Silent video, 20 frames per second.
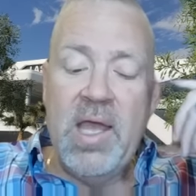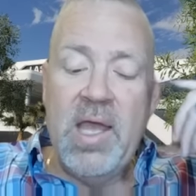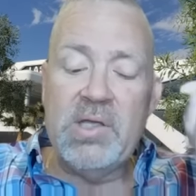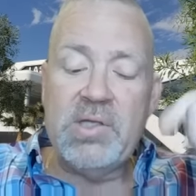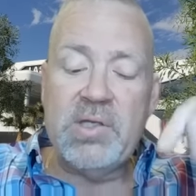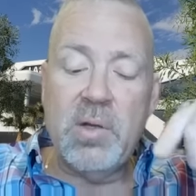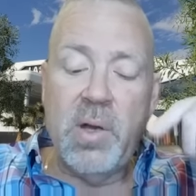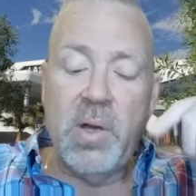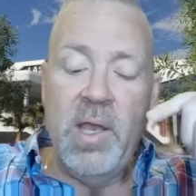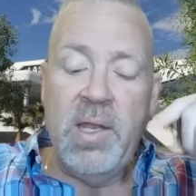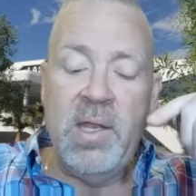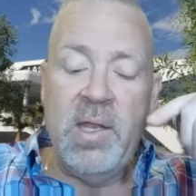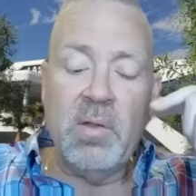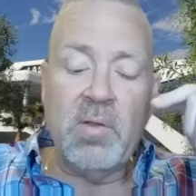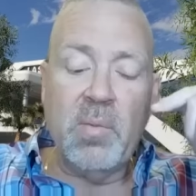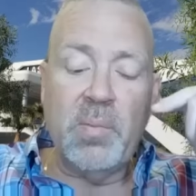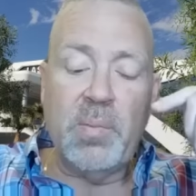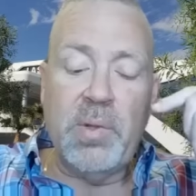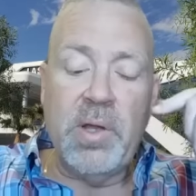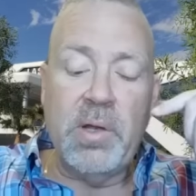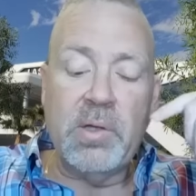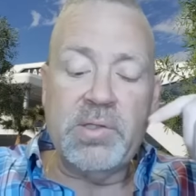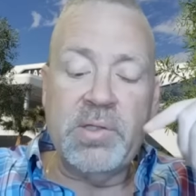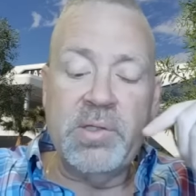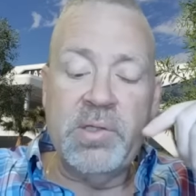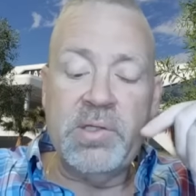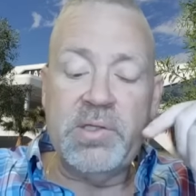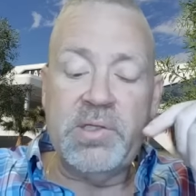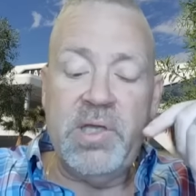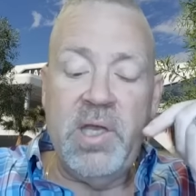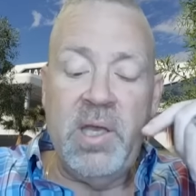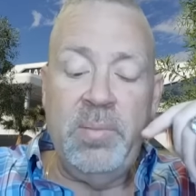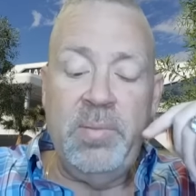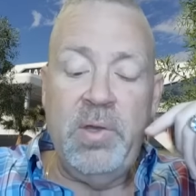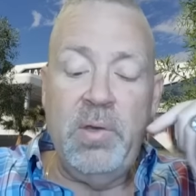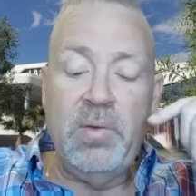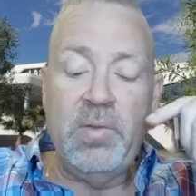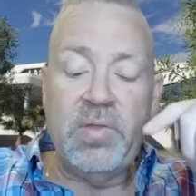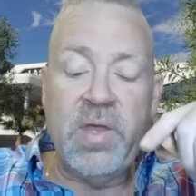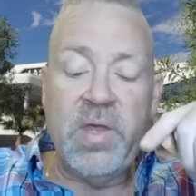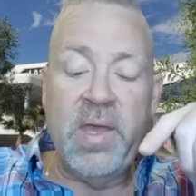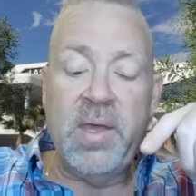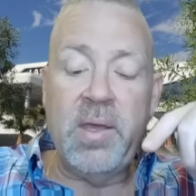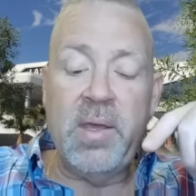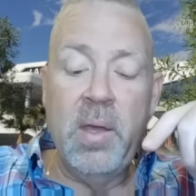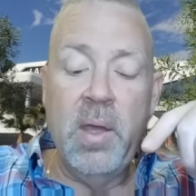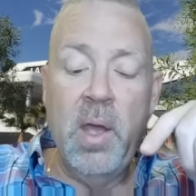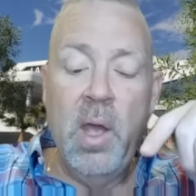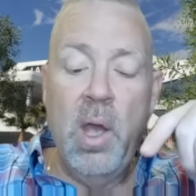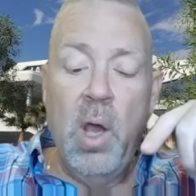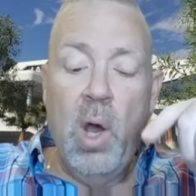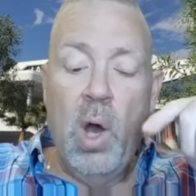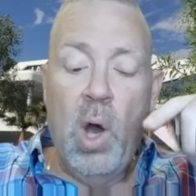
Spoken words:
Is there any other players in this team you think